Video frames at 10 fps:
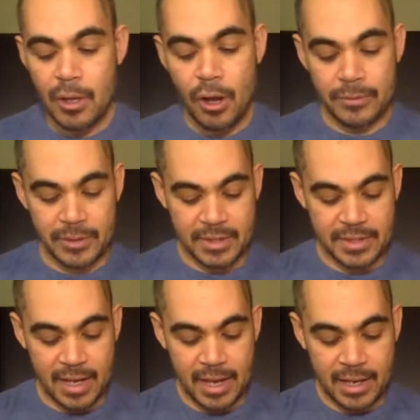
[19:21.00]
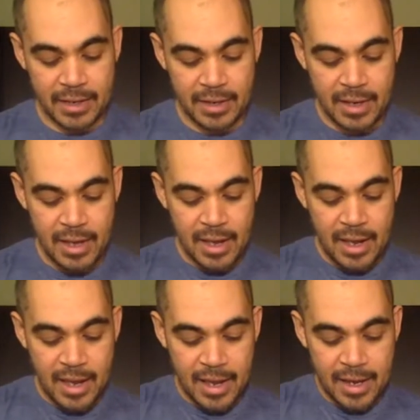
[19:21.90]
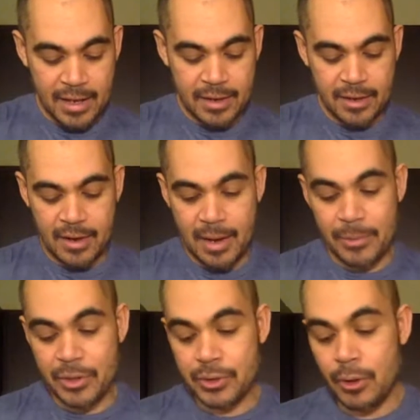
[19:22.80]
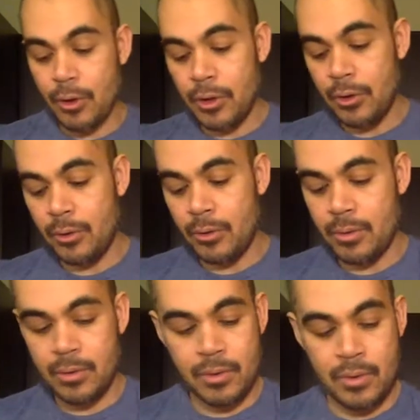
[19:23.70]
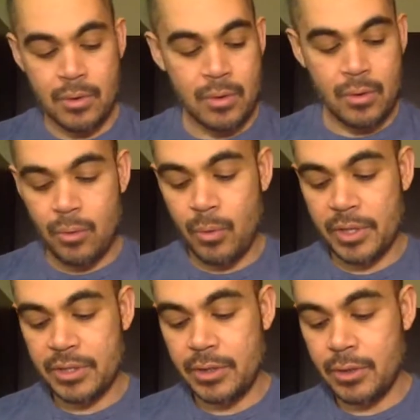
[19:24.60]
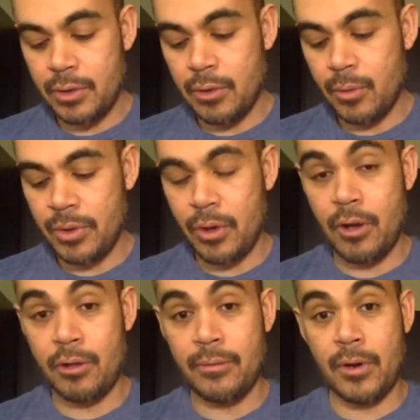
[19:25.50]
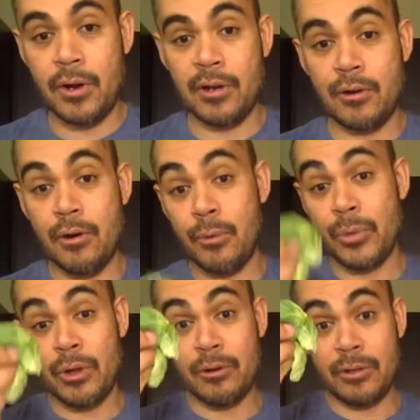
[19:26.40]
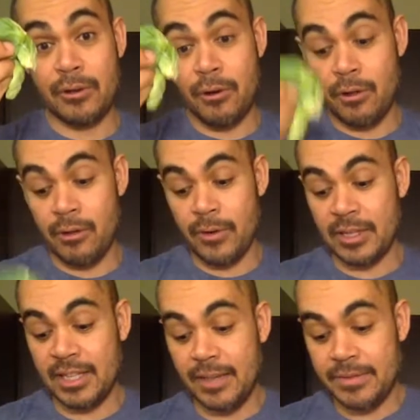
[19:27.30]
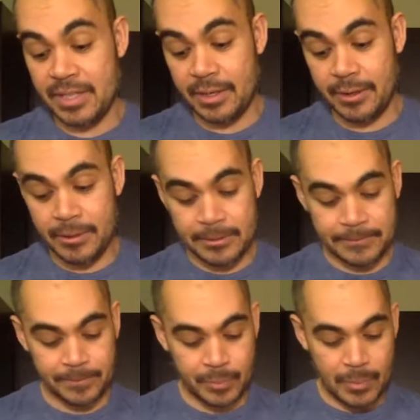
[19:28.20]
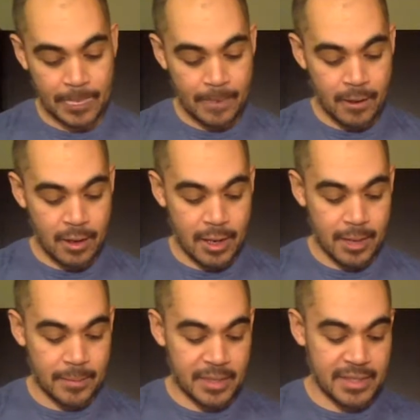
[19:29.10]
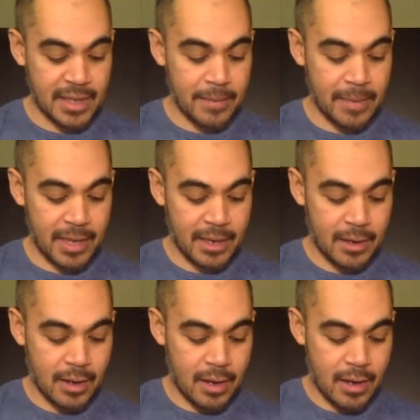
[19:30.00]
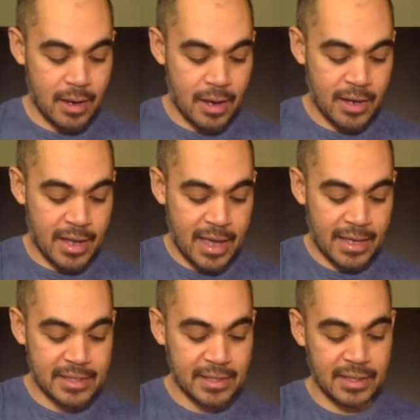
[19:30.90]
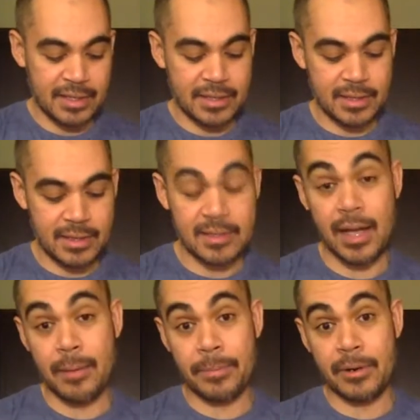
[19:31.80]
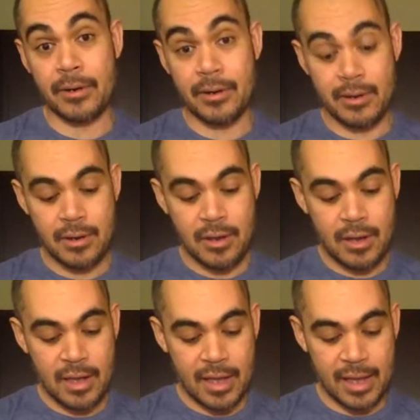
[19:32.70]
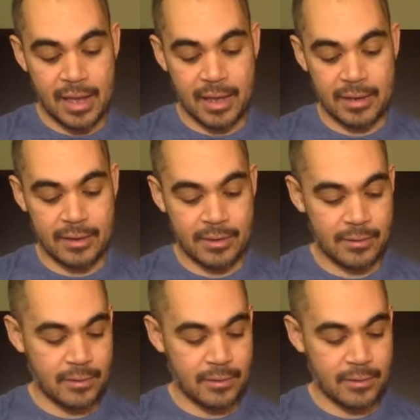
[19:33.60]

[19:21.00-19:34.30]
off to the side. And I'm going to show you what to do with all of our leaves here, because they make an excellent topper. And